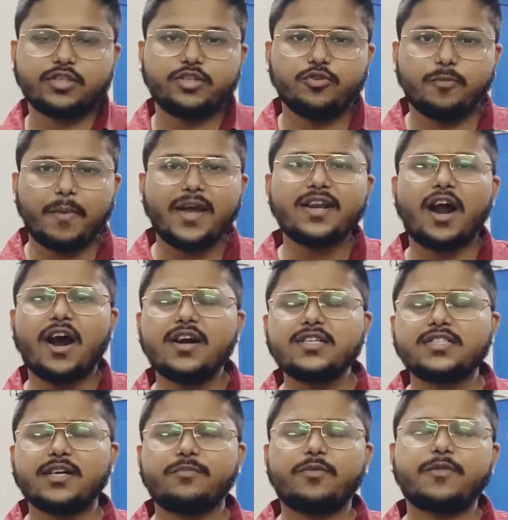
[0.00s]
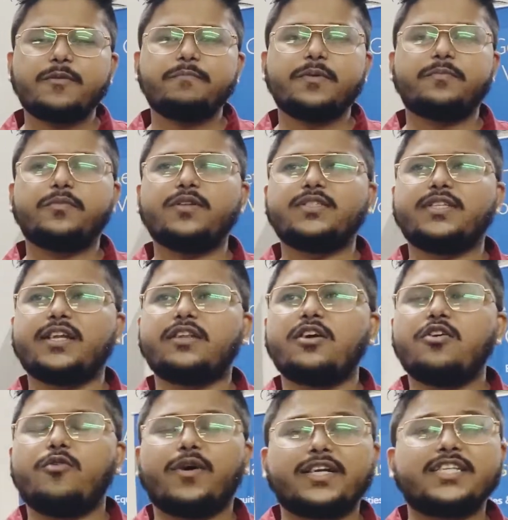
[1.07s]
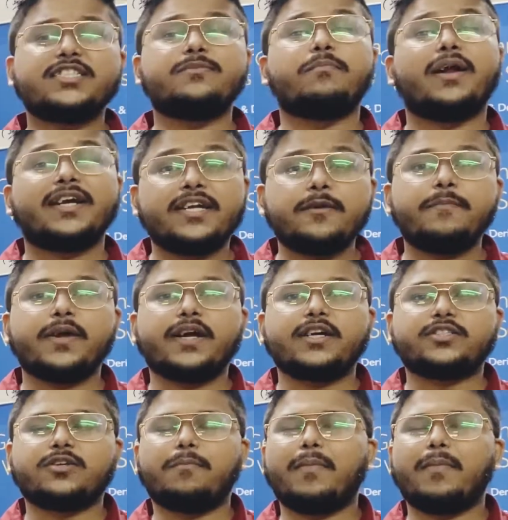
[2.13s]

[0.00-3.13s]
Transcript: You might heard some of the people that what is multi-bagger stock.